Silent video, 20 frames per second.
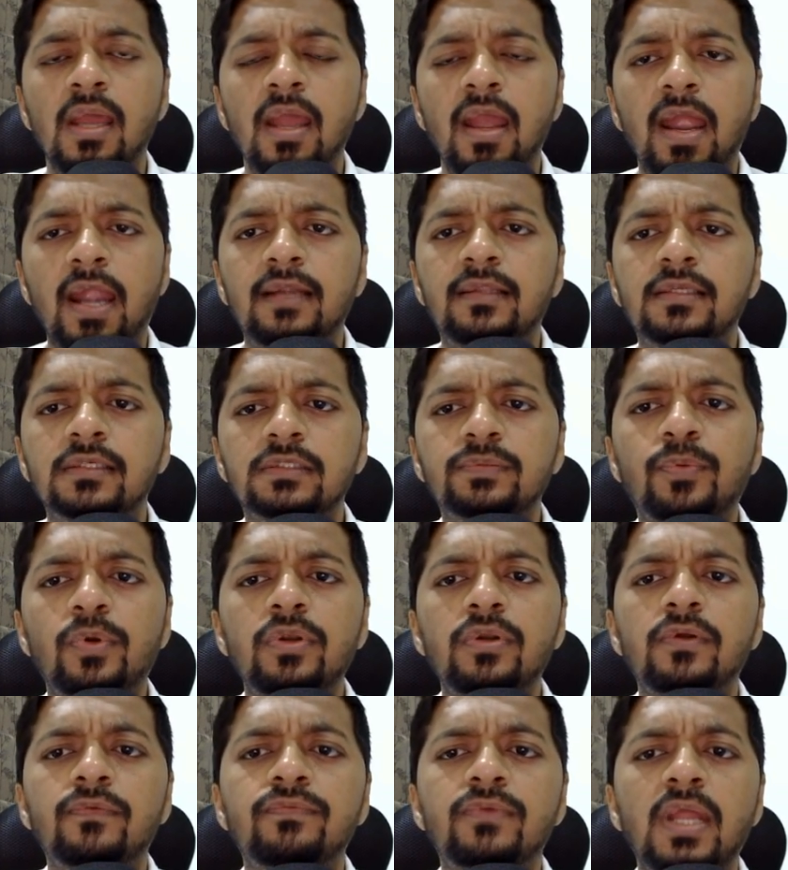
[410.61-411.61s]
At this
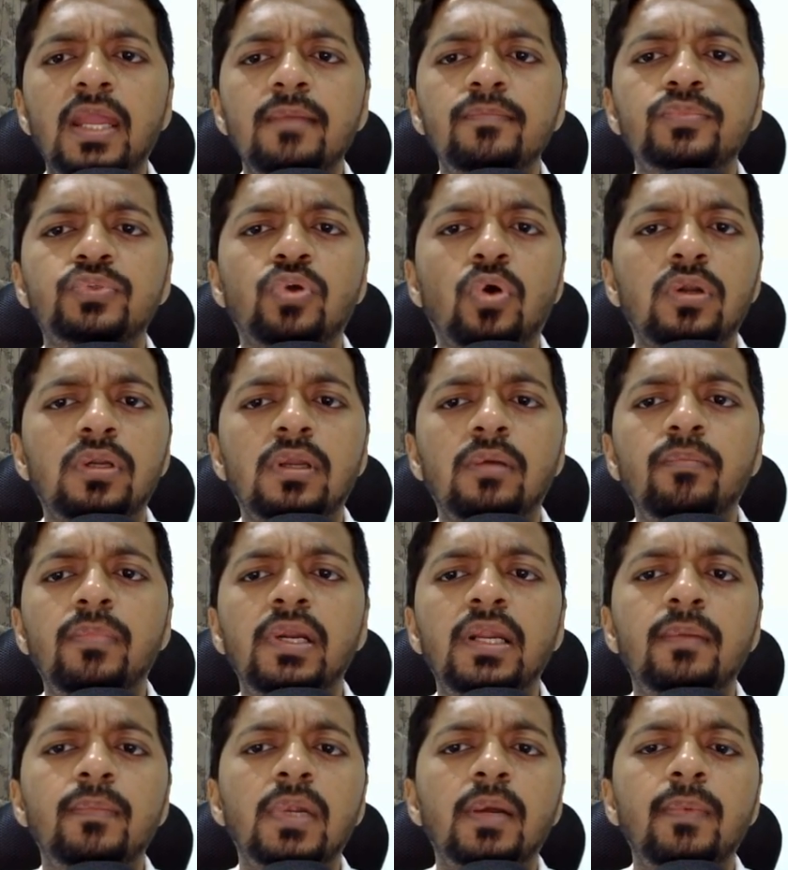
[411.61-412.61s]
point of time, short term,
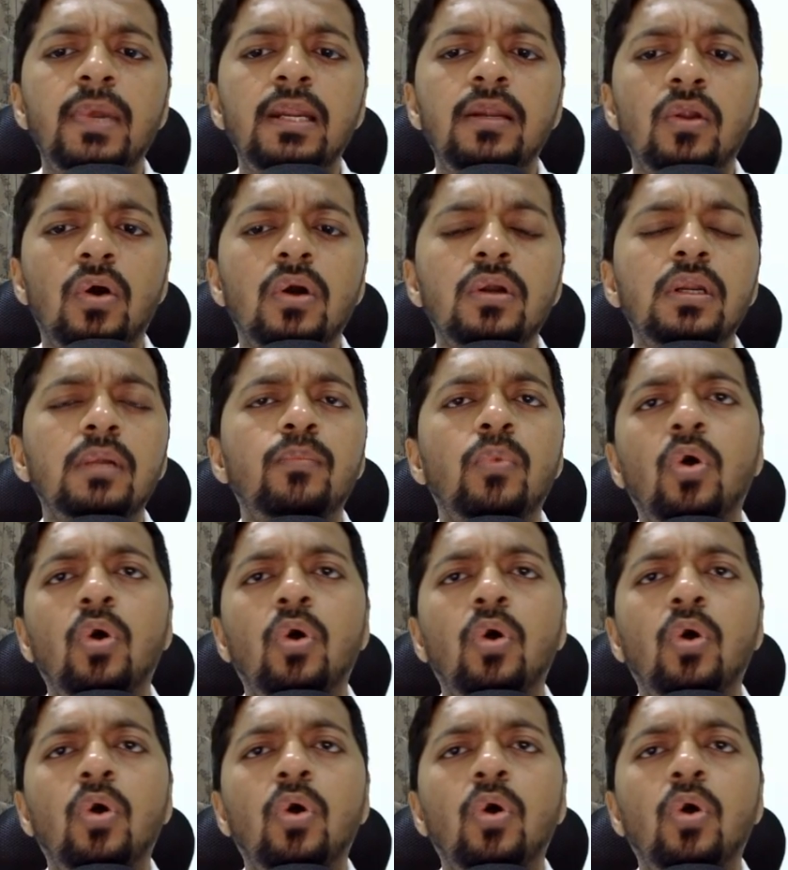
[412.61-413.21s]
medium term and long term,